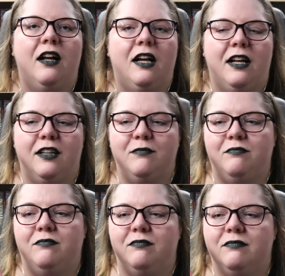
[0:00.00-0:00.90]

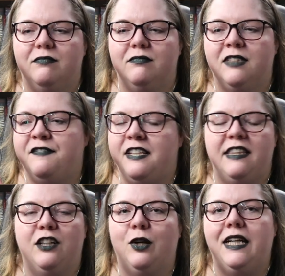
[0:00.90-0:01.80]
um,
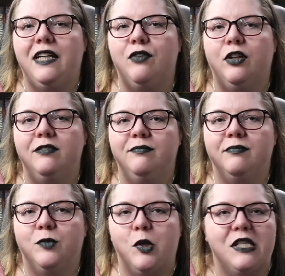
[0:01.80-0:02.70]
defeat the great evil
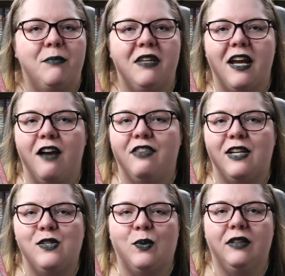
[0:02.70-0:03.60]
or something of
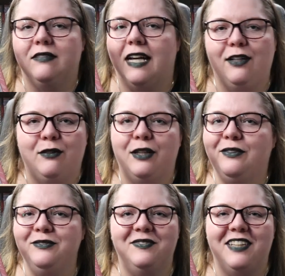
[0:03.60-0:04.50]
that sort. I don't
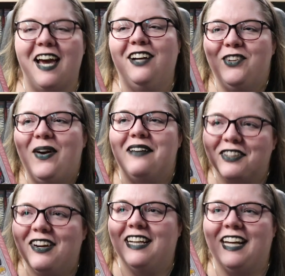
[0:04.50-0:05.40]
know. I don't know. I
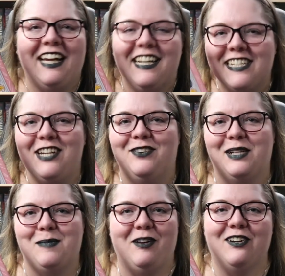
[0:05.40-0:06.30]
haven't read it. I can't tell you what
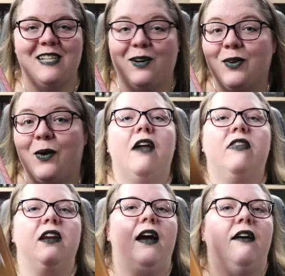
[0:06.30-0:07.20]
it's about because I don't I
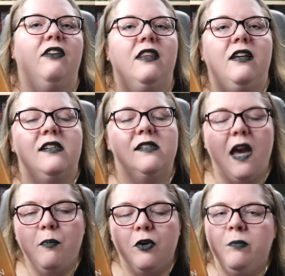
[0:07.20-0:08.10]
then have The
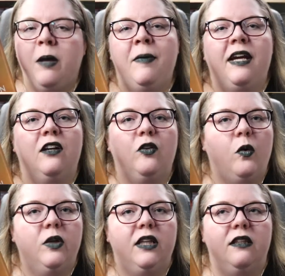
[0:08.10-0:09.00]
Escape Room by Megan
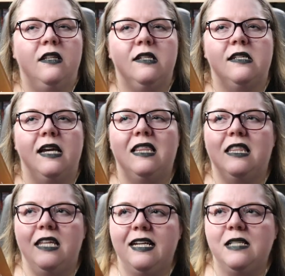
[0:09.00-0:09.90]
Goldin. This, I
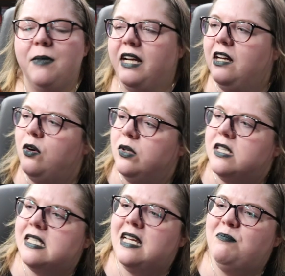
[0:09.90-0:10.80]
think, is Megan
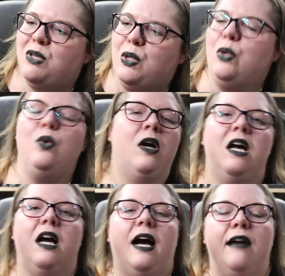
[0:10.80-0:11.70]
Goldin's debut.
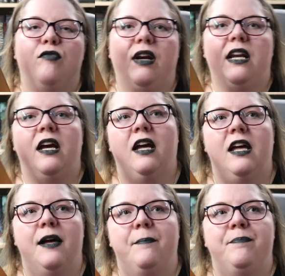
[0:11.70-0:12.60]
I've read
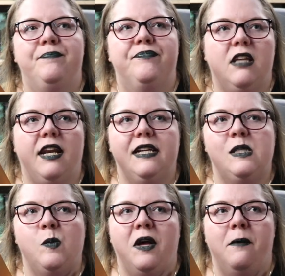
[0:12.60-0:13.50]
um, The Night
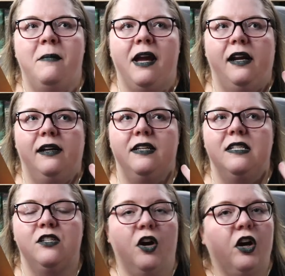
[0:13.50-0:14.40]
Swim
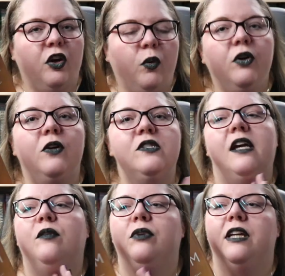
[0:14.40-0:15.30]
and Dark Corners
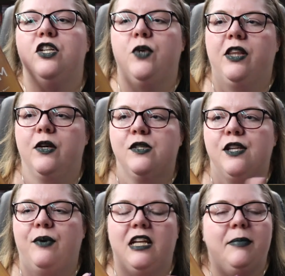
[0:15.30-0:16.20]
and really enjoyed those,
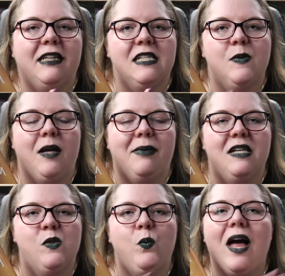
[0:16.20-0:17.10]
so I wanted to pick this one up
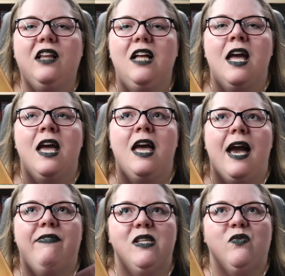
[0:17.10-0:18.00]
as well.
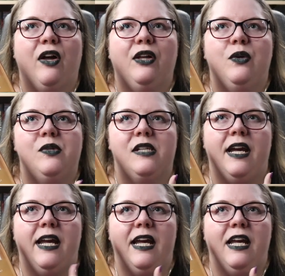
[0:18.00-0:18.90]
And this follows
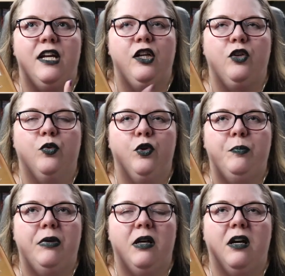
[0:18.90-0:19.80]
a
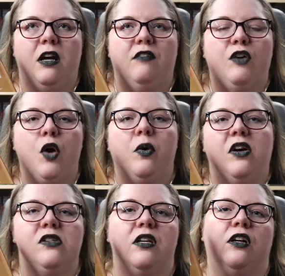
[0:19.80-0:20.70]
group of
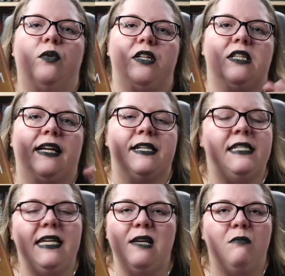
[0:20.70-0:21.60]
coworkers that are going to like a
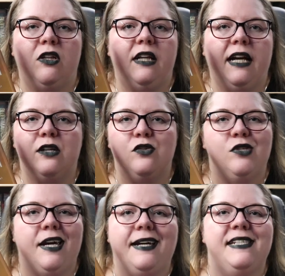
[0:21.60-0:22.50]
team building
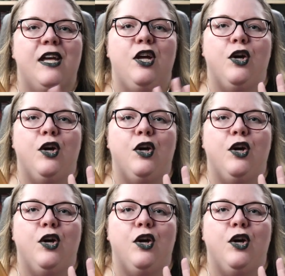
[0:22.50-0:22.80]
exercise